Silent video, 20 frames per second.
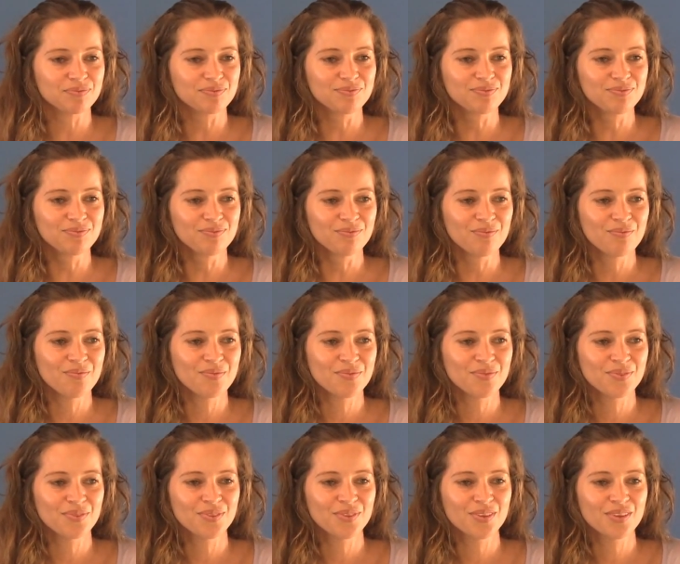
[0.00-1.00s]

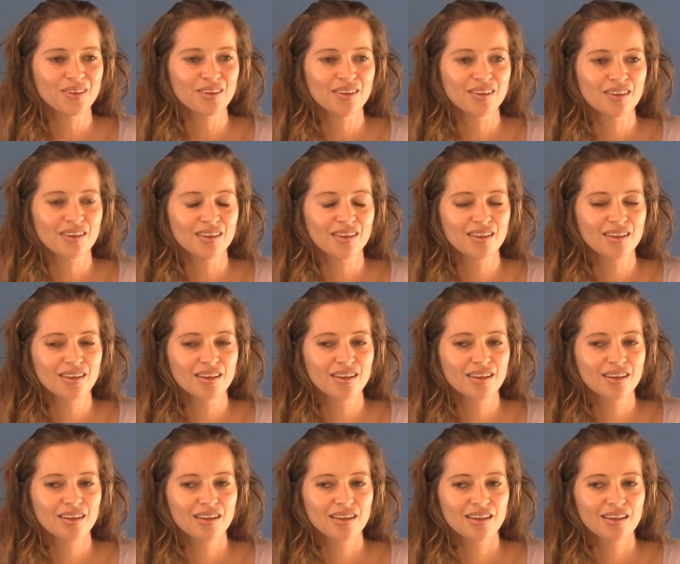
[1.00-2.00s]

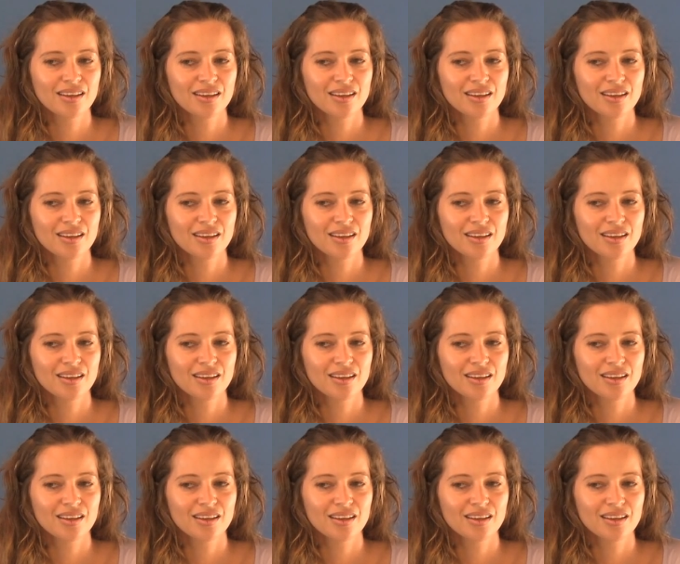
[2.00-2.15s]
(silence)